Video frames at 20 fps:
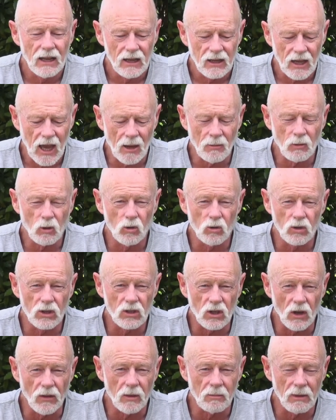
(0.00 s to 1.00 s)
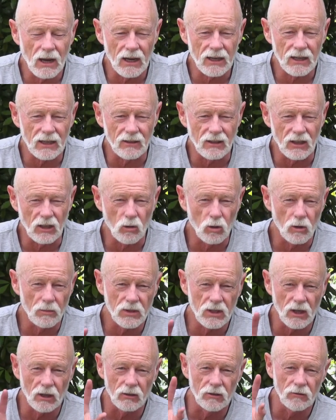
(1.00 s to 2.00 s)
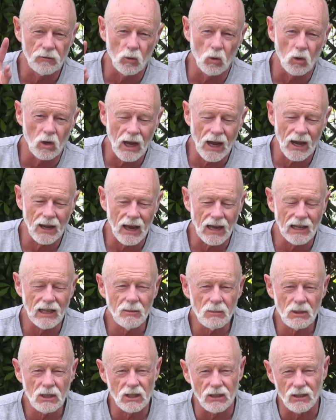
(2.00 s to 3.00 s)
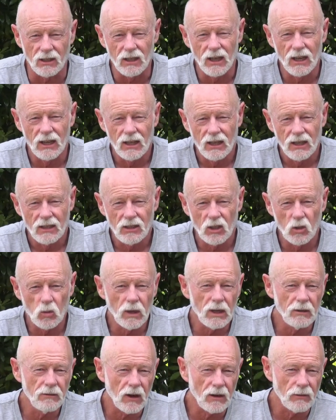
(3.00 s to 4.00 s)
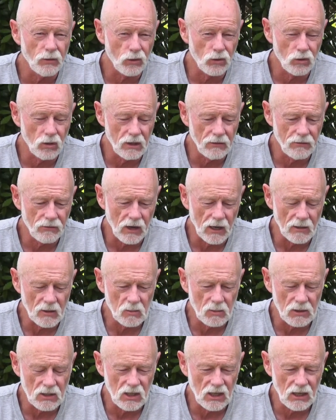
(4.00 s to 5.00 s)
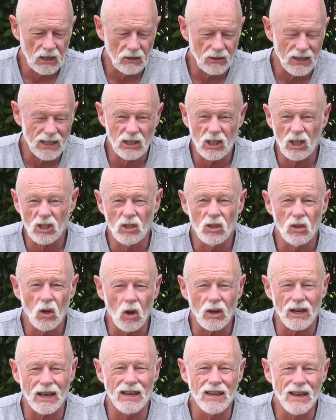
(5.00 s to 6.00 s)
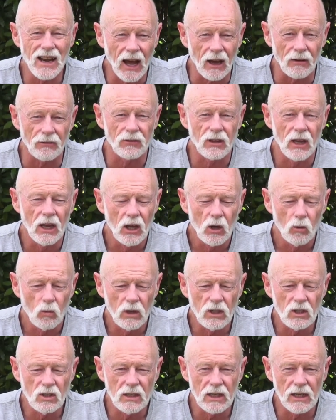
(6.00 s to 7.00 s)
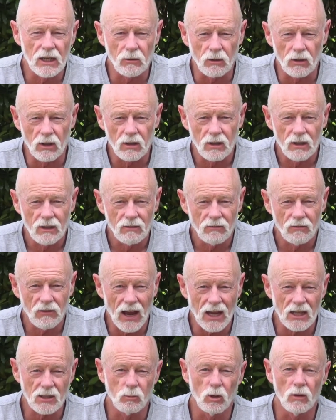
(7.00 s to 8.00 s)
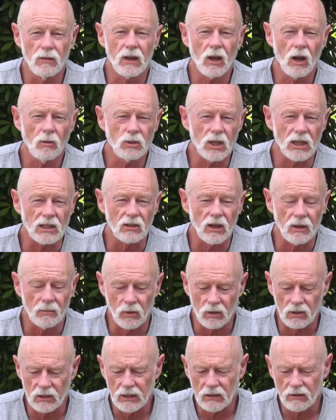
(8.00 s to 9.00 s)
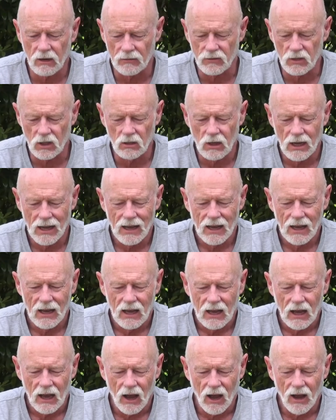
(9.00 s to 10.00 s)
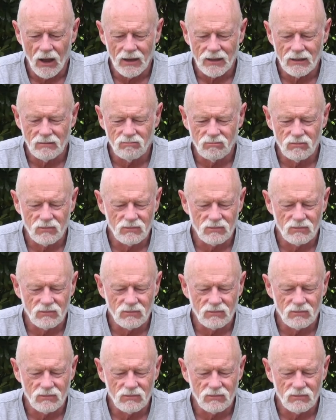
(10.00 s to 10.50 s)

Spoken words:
camcorders on the market that call themselves 4K are limited to 25 or 30 frames per second. That's just not enough when you're dealing with fast-moving objects like model aircraft. So I